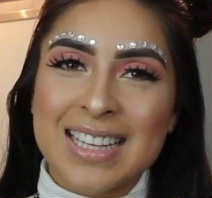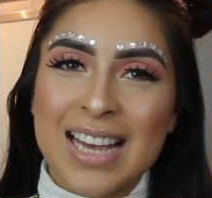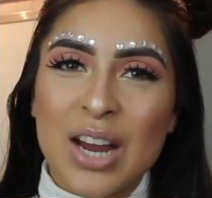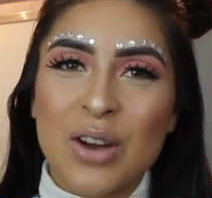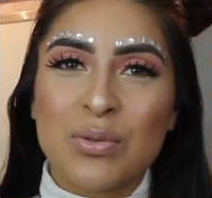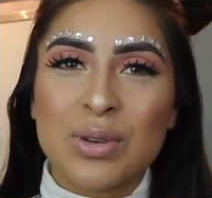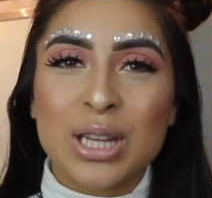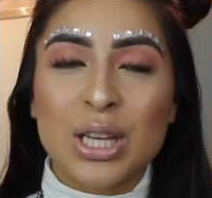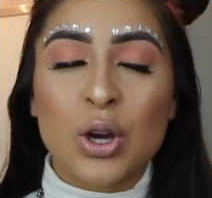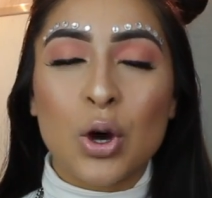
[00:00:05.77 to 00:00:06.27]
I
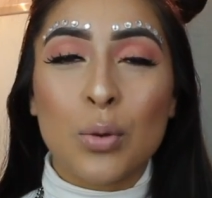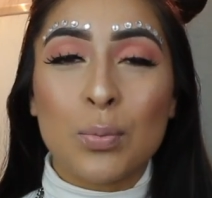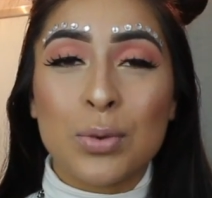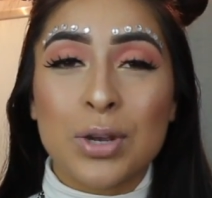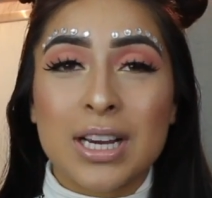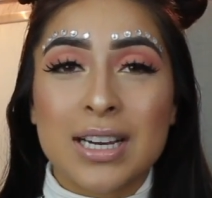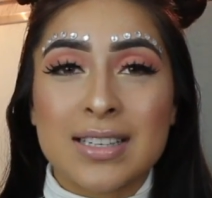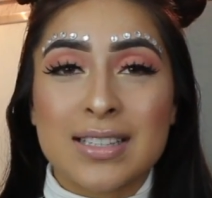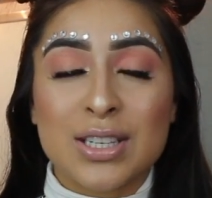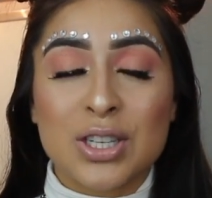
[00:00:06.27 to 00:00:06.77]
really hope
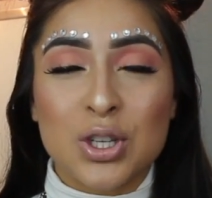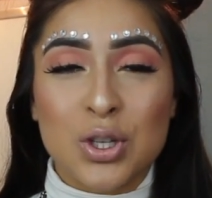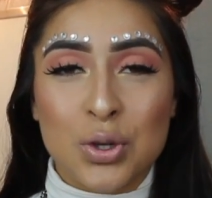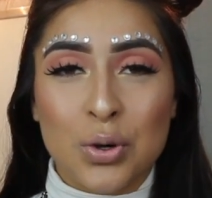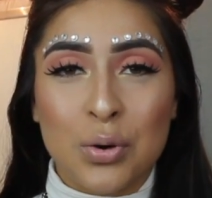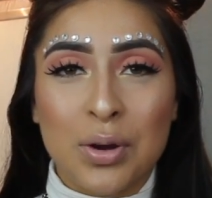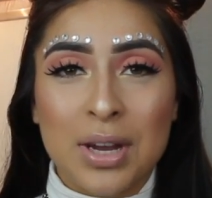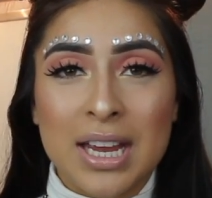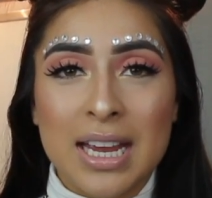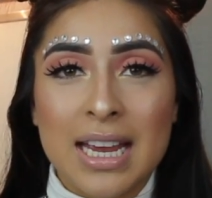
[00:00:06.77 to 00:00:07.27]
you guys
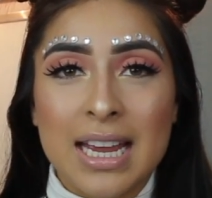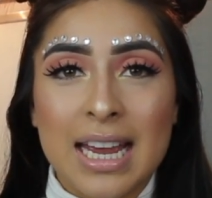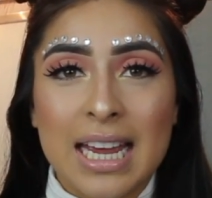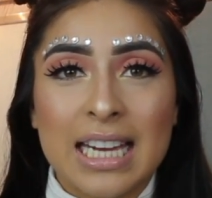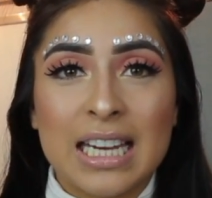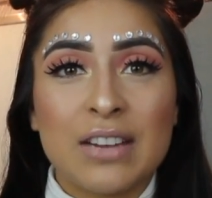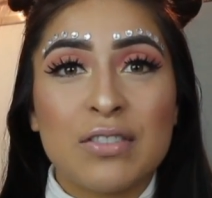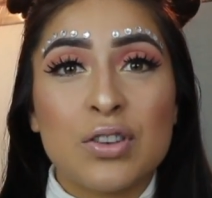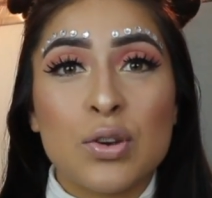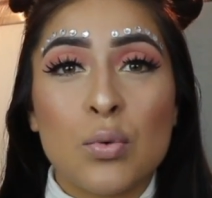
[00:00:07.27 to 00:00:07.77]
enjoy it,
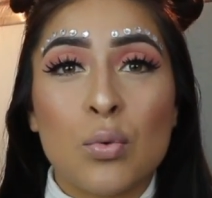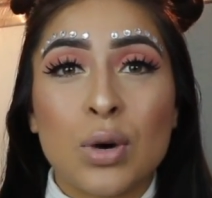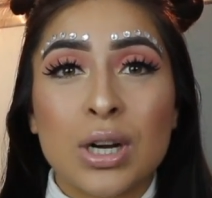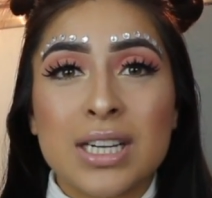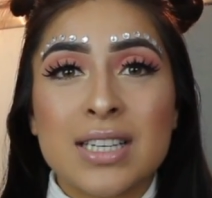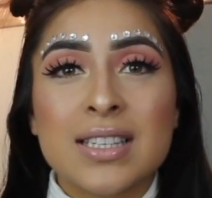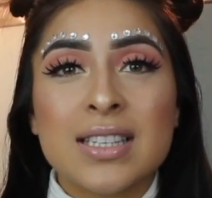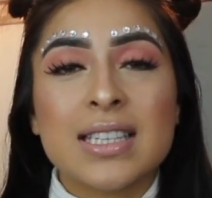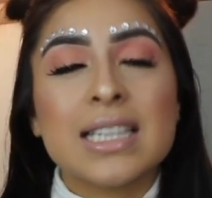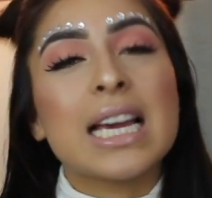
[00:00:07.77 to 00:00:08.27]
and if you want
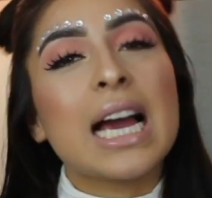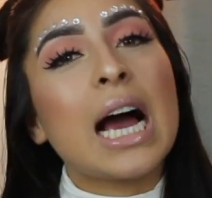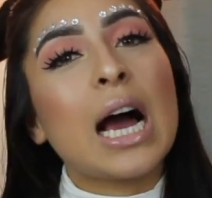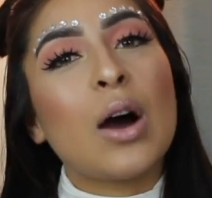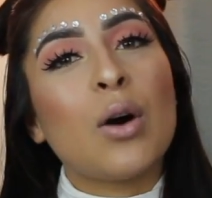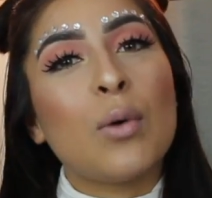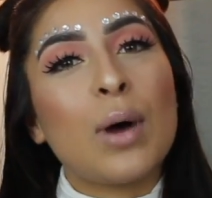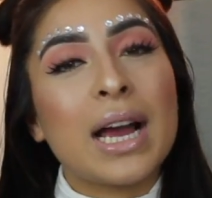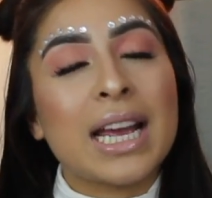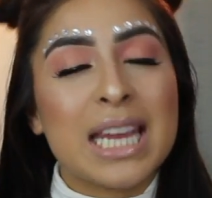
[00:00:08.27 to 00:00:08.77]
to see
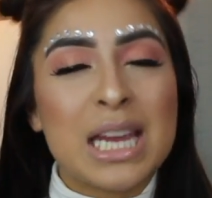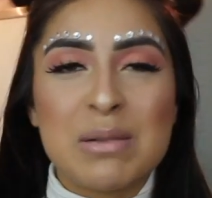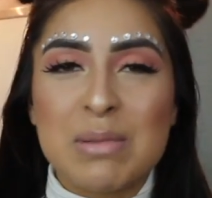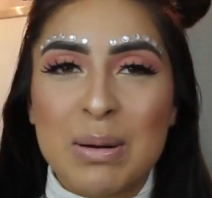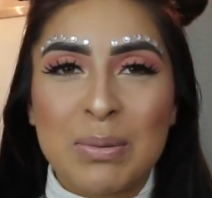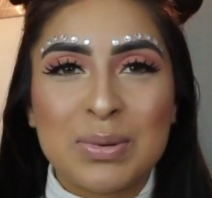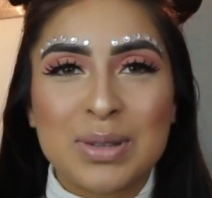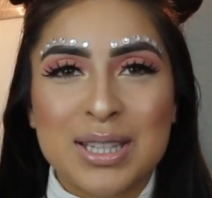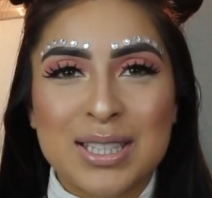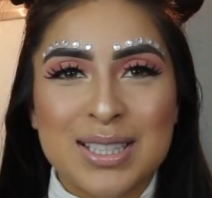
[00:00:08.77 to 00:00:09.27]
how I came
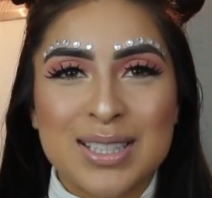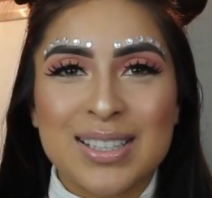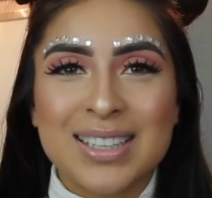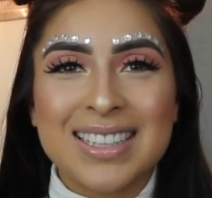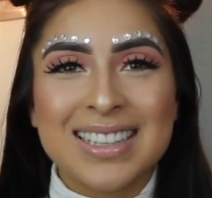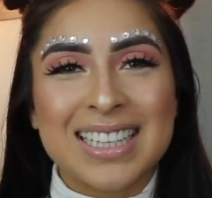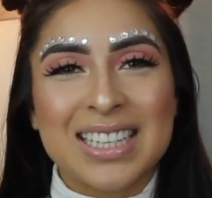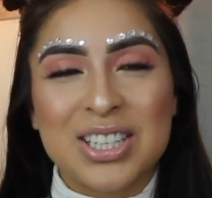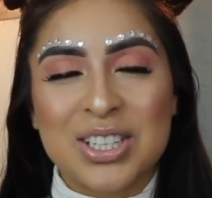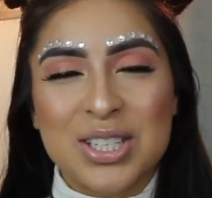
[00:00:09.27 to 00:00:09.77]
up with this
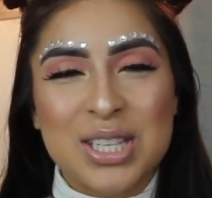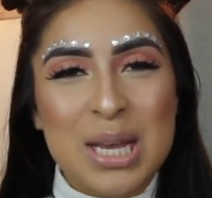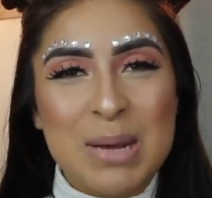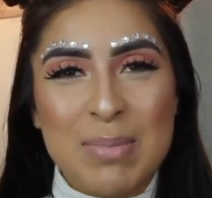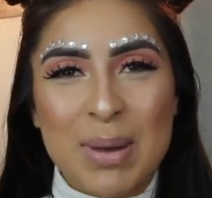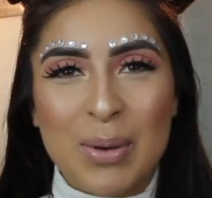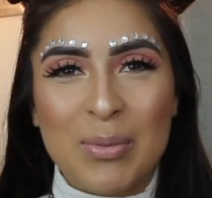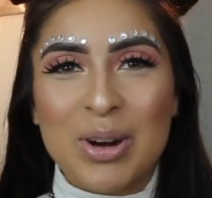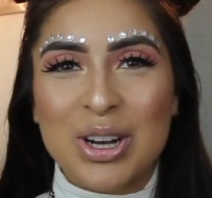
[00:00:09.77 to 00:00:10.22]
look, then just keep on